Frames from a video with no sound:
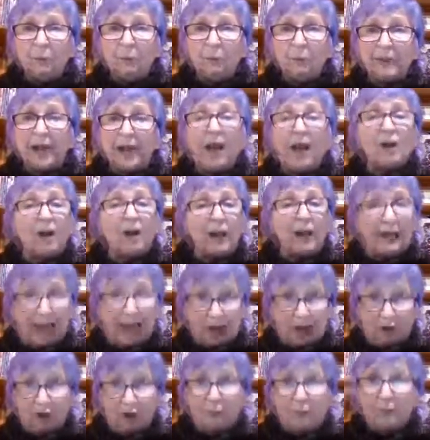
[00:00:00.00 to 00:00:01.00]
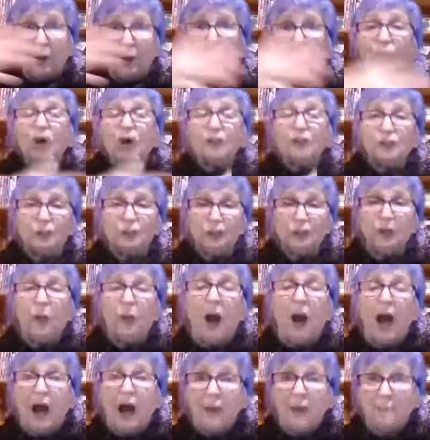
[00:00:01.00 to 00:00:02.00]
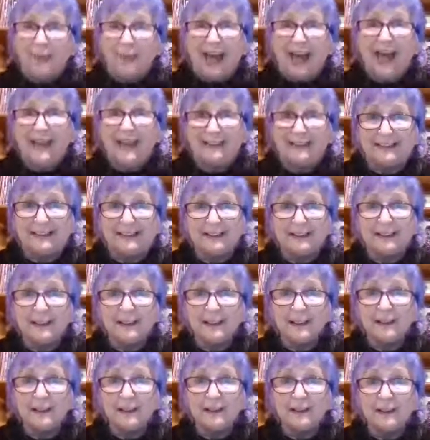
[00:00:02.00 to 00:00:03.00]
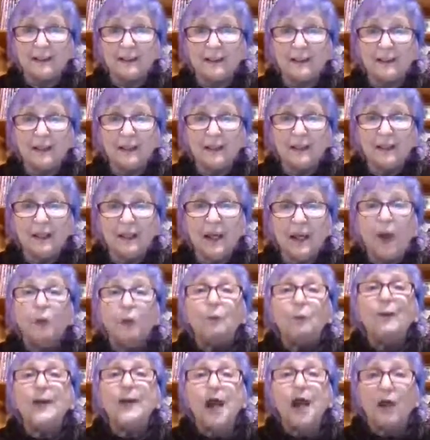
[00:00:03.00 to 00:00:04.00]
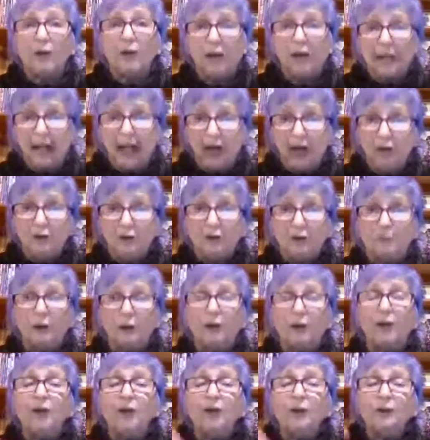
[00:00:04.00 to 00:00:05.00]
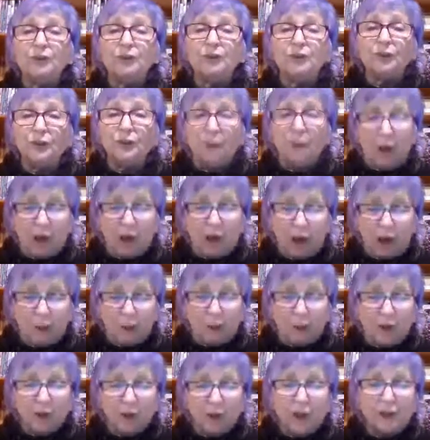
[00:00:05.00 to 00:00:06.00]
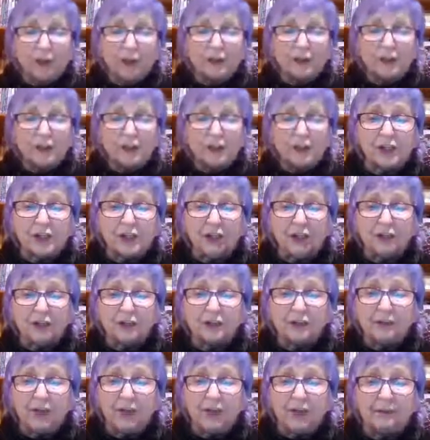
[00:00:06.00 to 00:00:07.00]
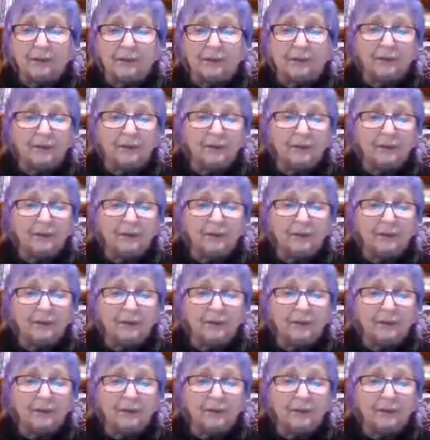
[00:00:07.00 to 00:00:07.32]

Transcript: We are accountable to our pets. We are accountable to our children.